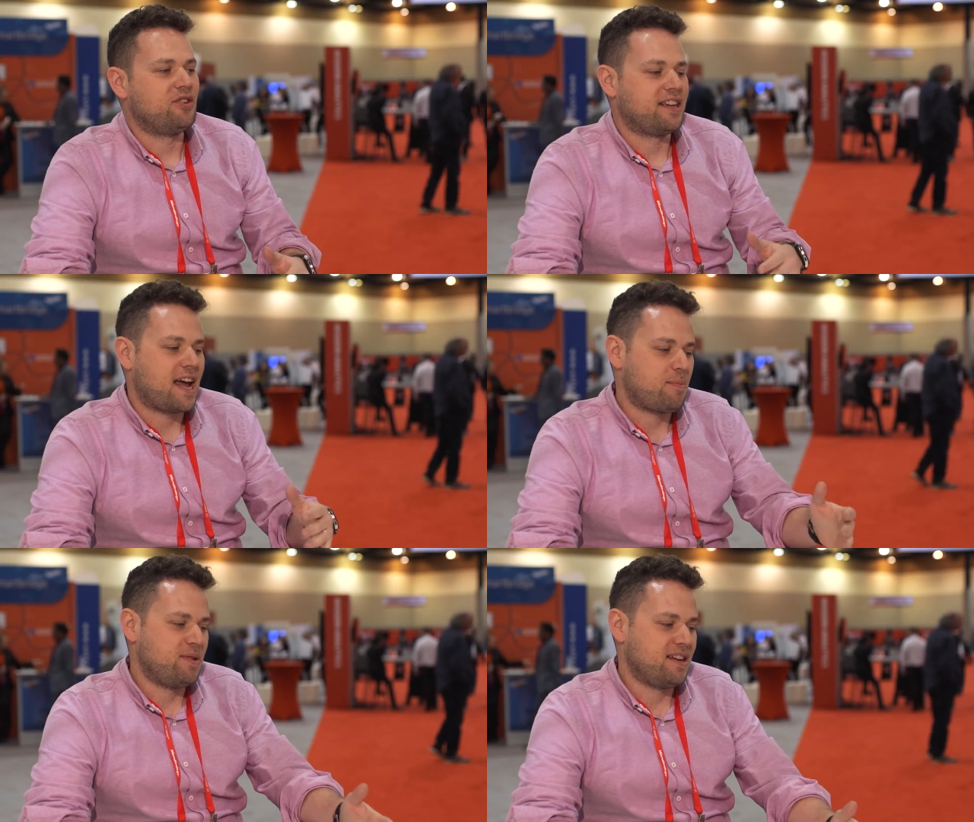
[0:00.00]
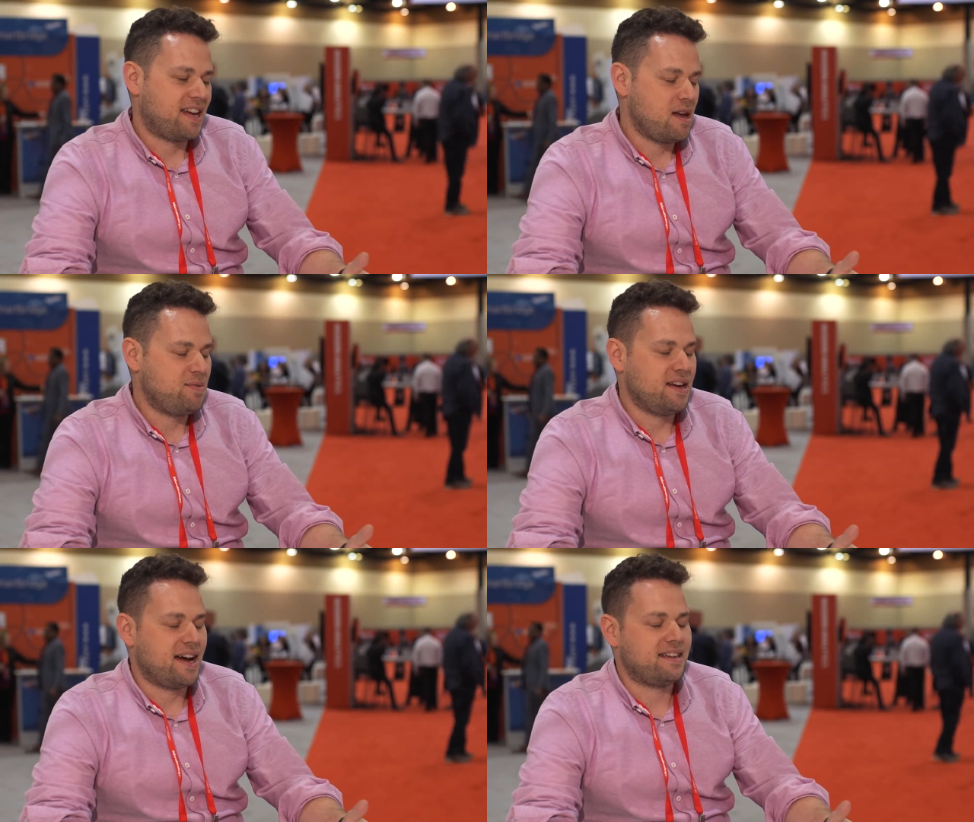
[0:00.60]
all the
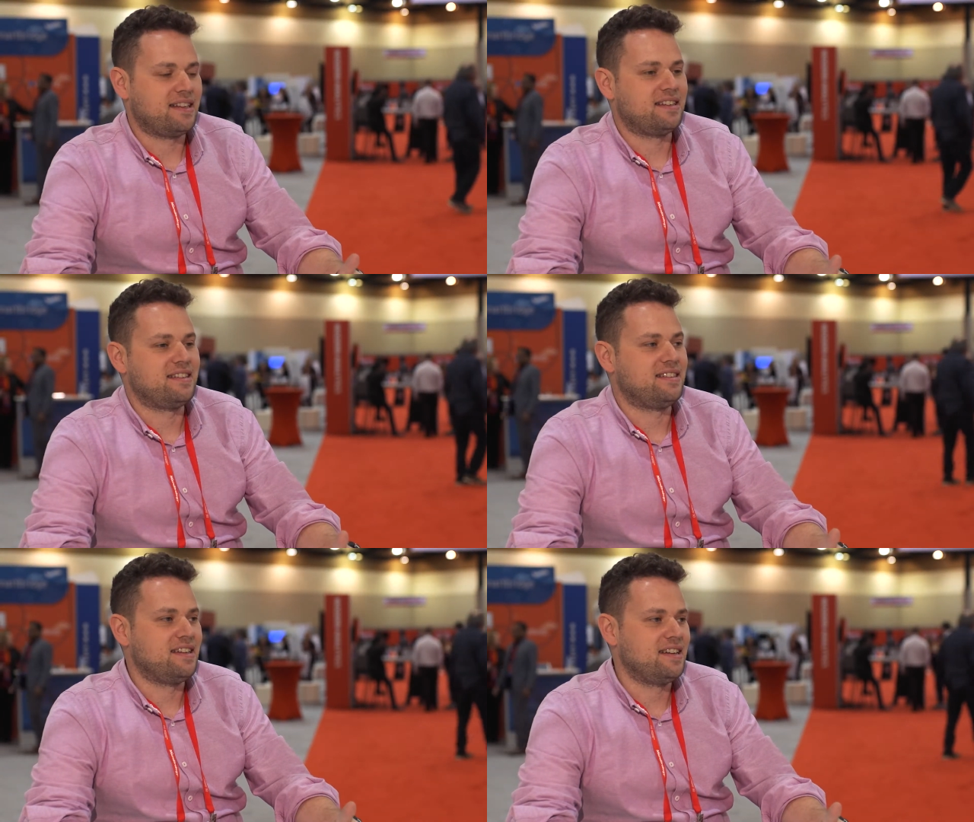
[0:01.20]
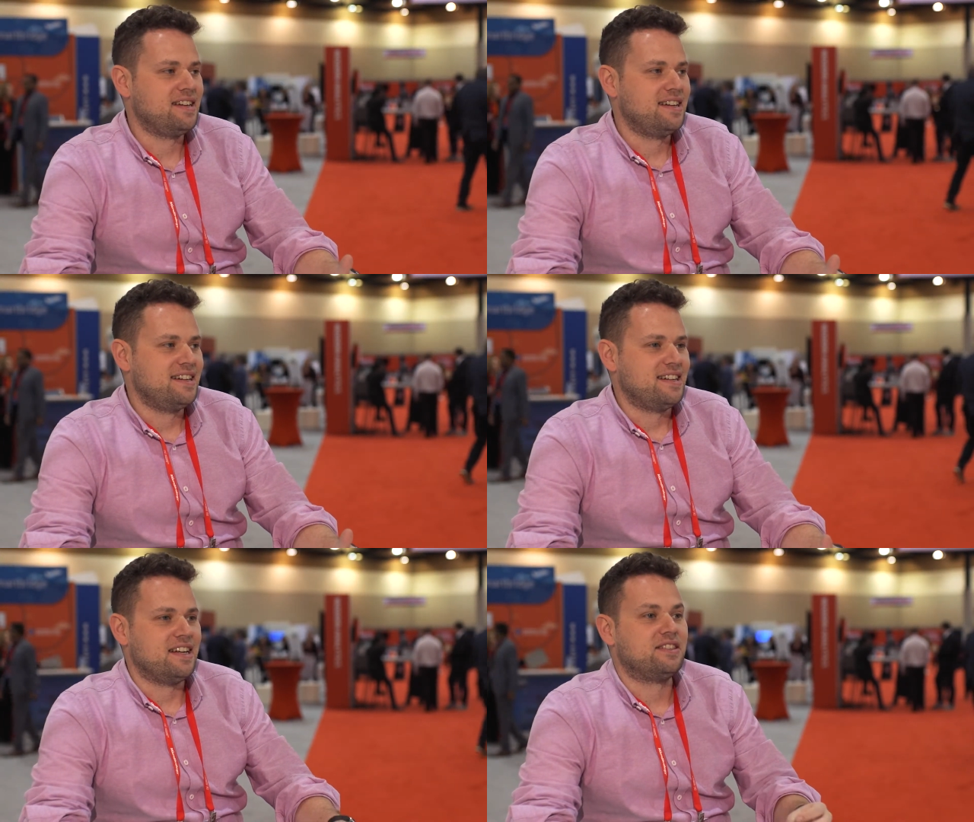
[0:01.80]
KPIs that they see,
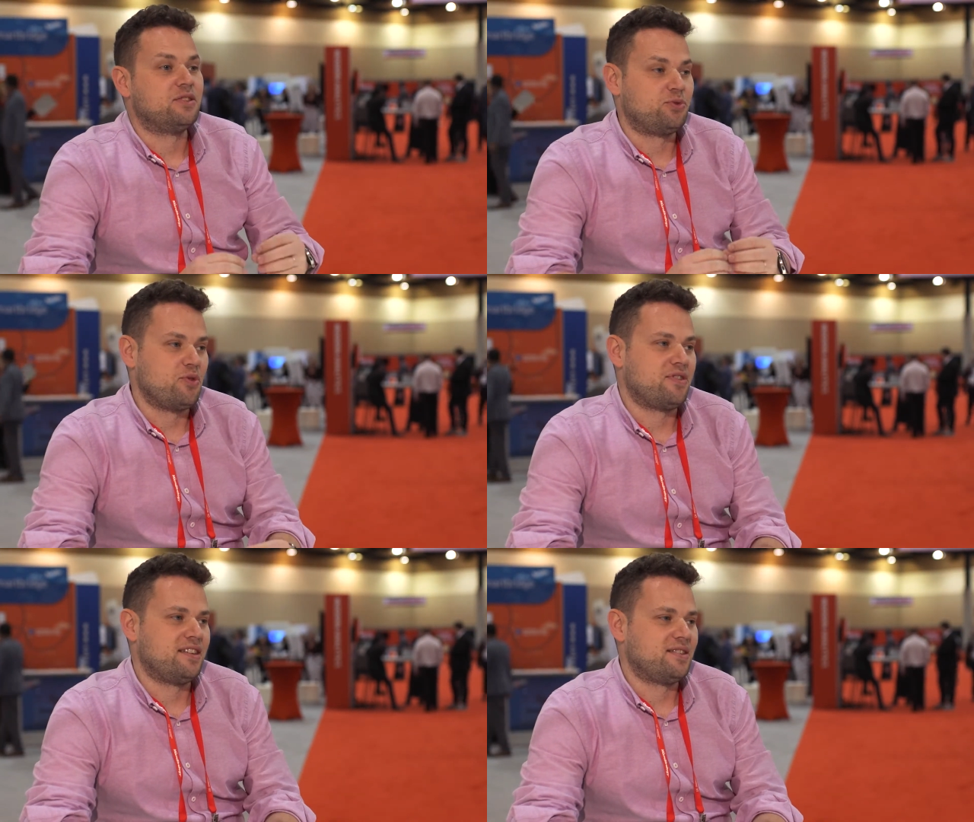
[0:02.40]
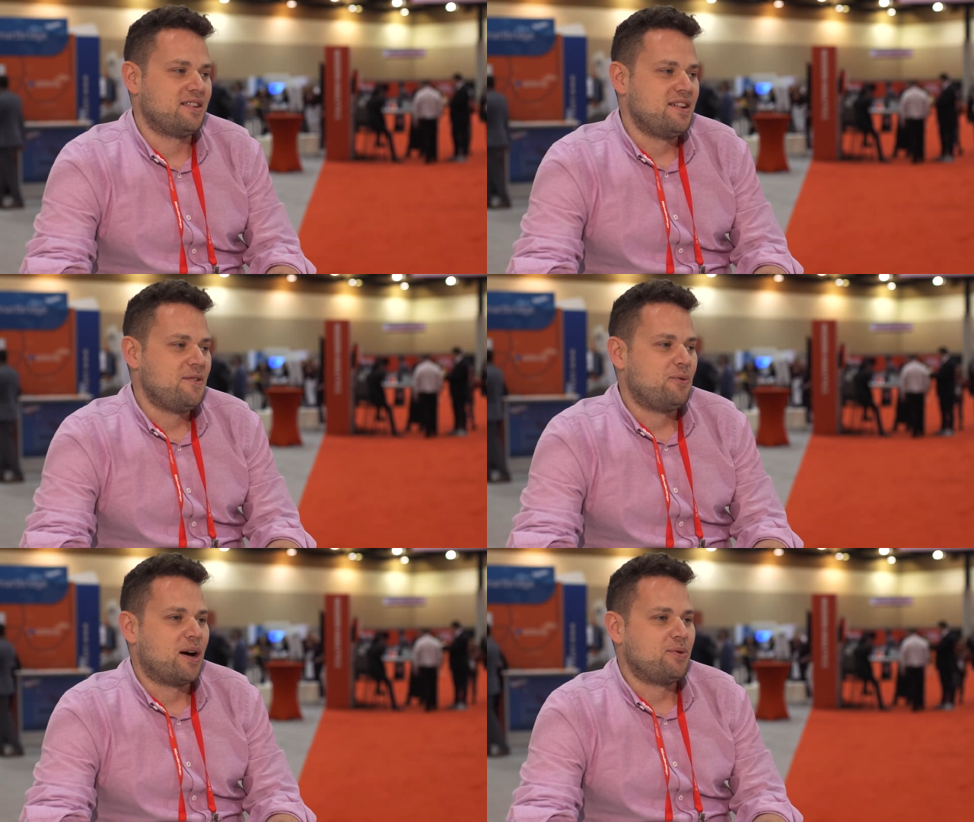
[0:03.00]
is the truth. It's
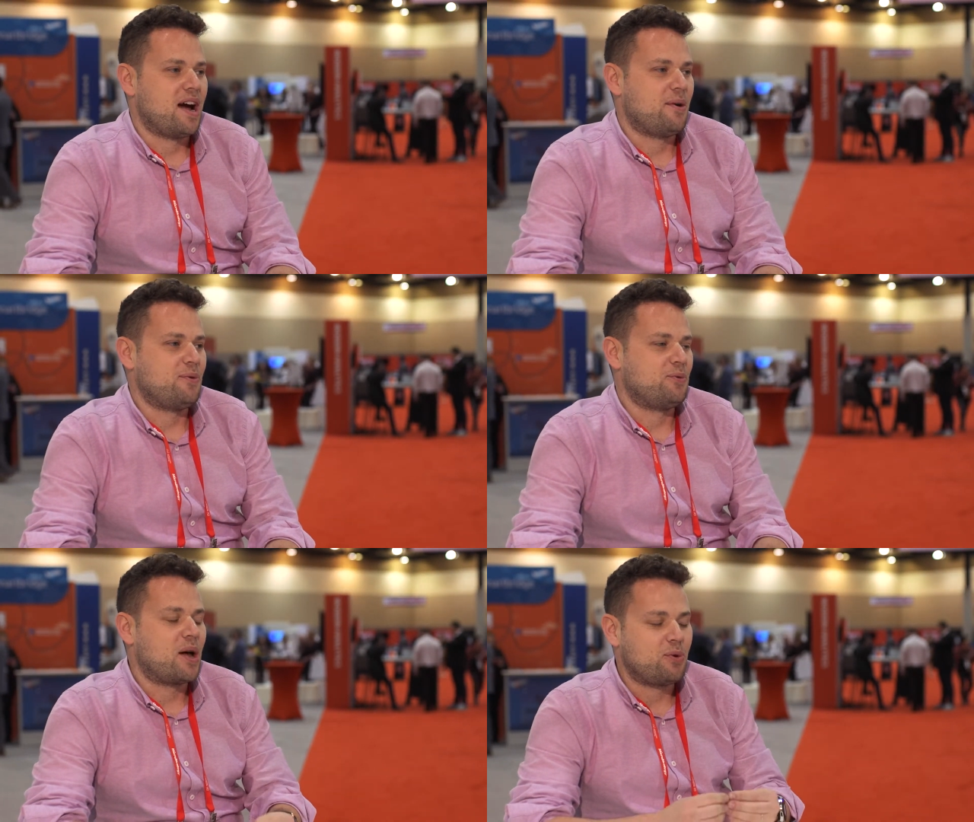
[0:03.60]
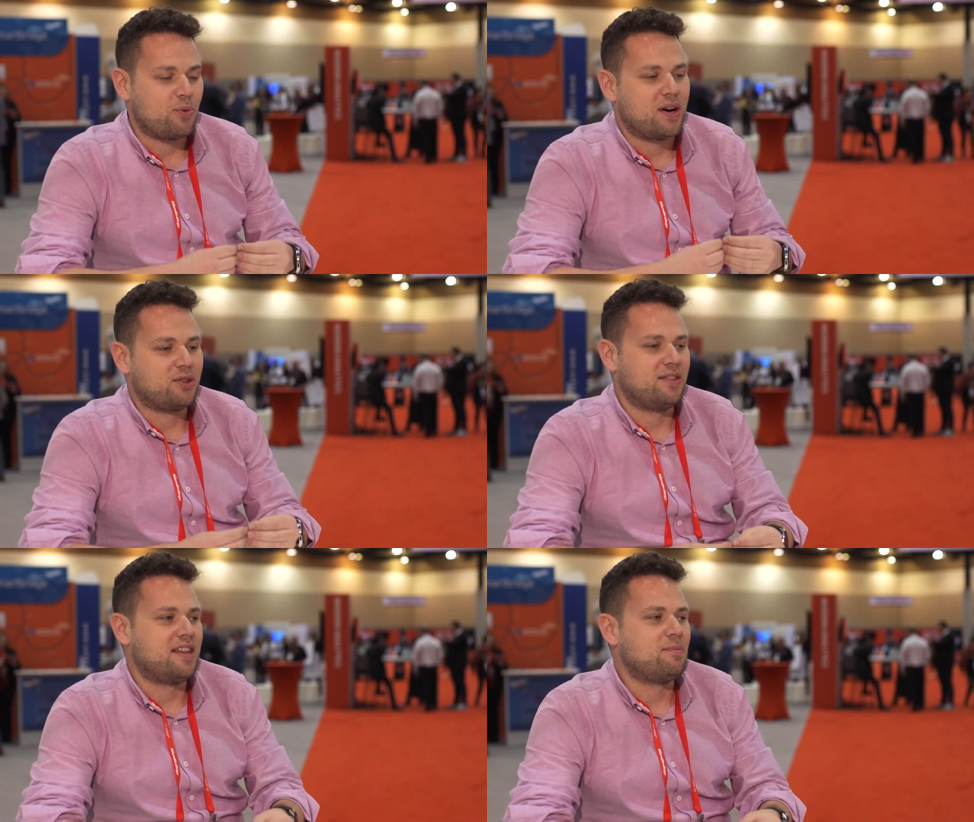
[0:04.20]
what we have, what we
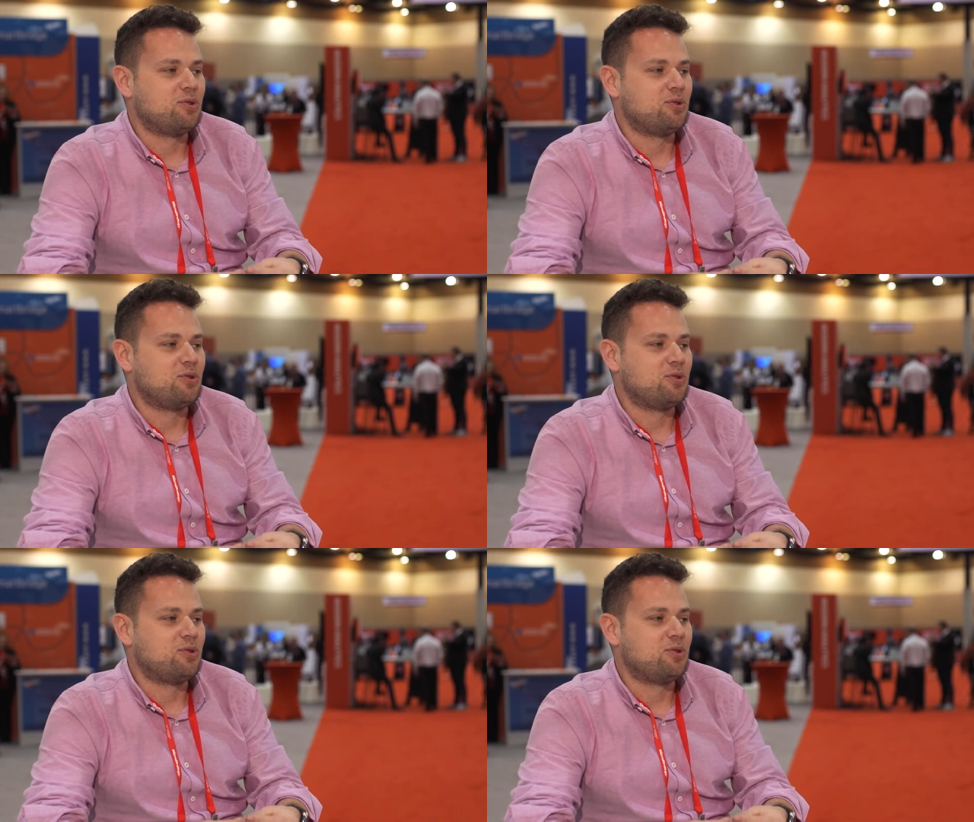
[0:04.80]
want them